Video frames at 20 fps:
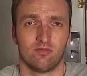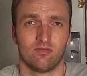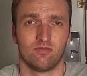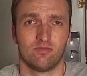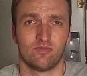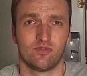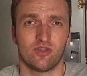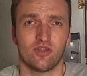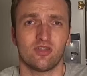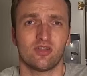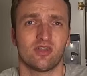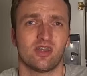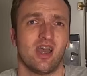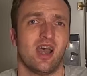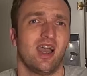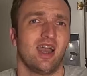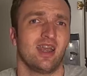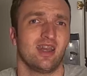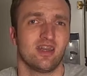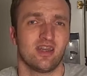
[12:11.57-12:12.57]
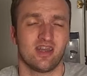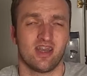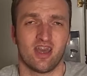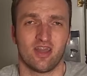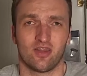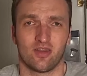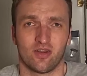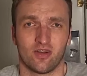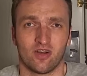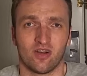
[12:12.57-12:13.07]
just tying
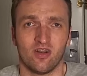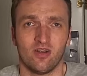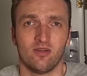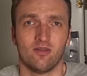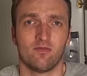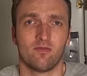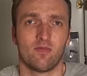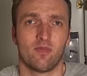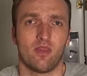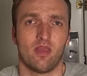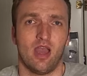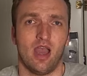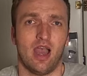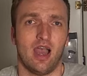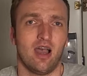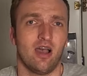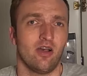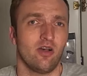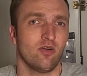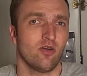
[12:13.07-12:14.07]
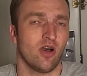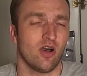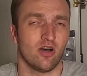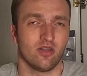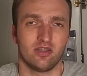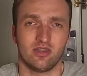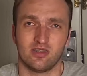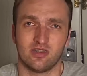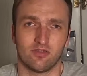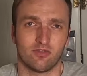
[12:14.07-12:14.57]
together how all
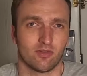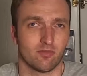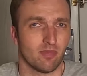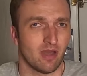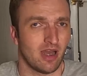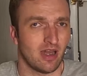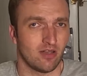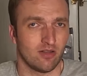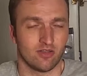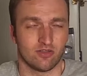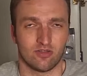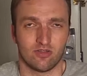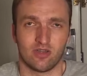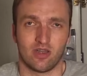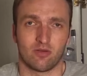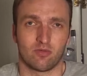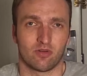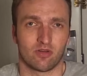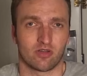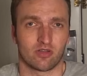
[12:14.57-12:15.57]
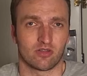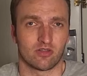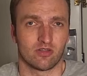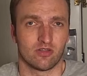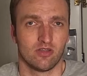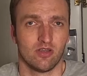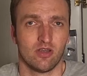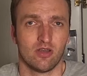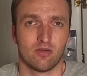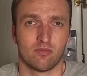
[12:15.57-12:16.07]
these different Palo Alto Networks
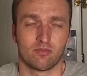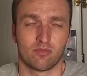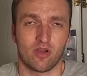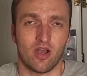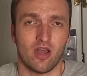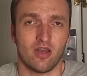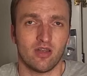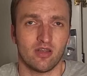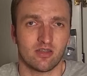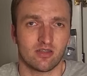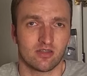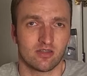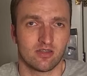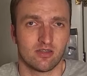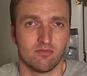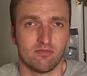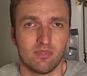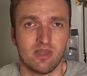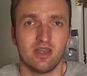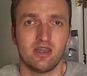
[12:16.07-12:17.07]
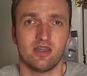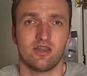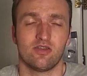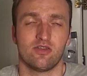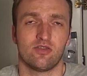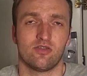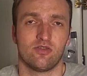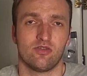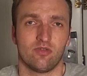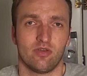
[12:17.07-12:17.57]
products meet
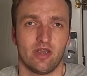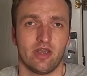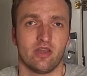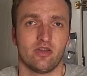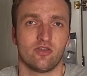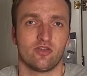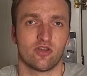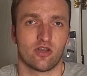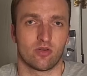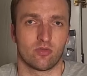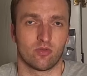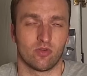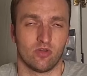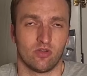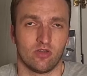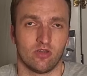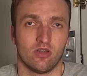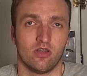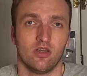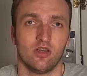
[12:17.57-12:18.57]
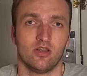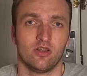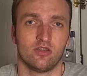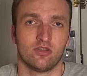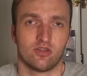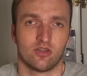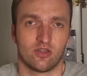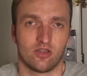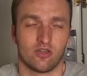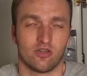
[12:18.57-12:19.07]
into a general
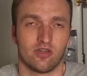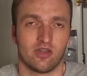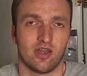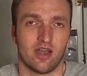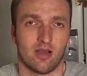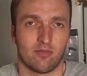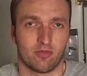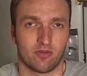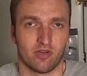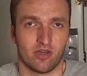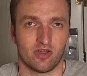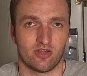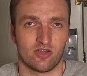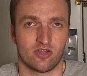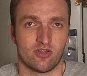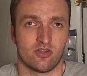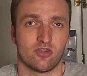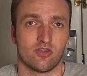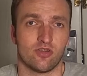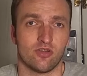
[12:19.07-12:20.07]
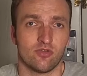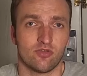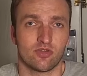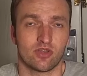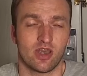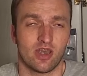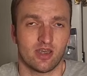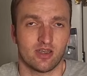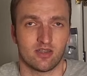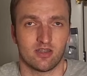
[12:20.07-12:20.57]
security operations use
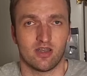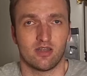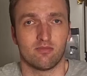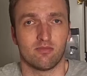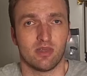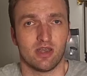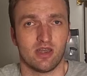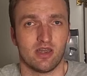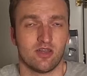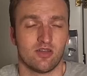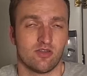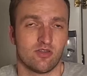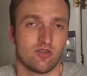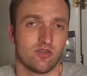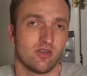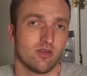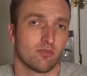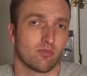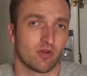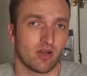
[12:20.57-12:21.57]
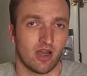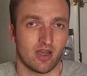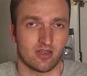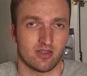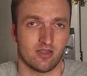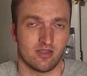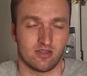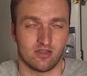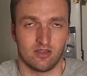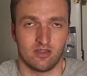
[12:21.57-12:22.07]
case and meet into the
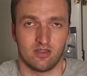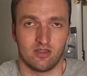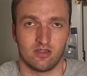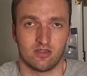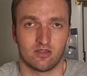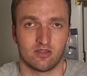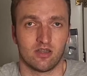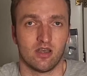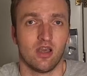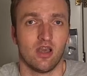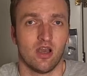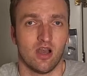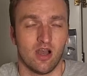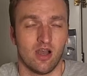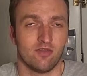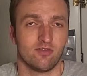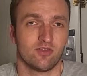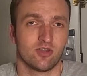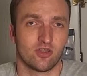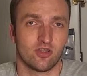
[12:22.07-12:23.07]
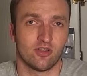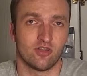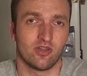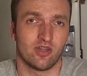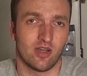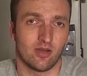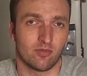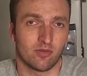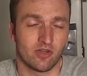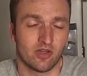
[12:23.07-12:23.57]
processes of security
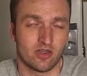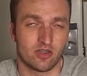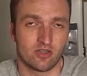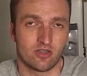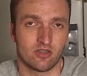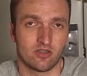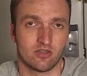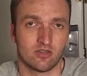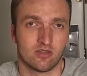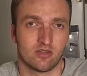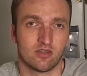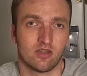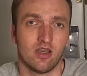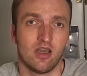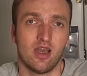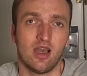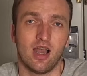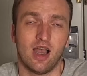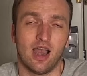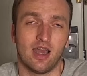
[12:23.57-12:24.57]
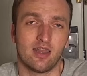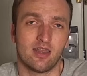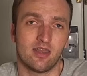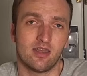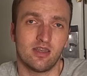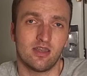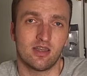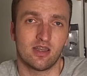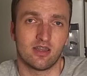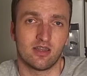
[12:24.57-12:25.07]
operations. I
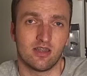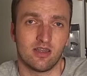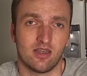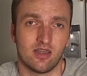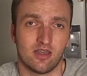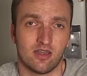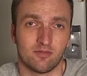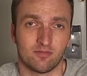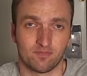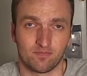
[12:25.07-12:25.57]
think that the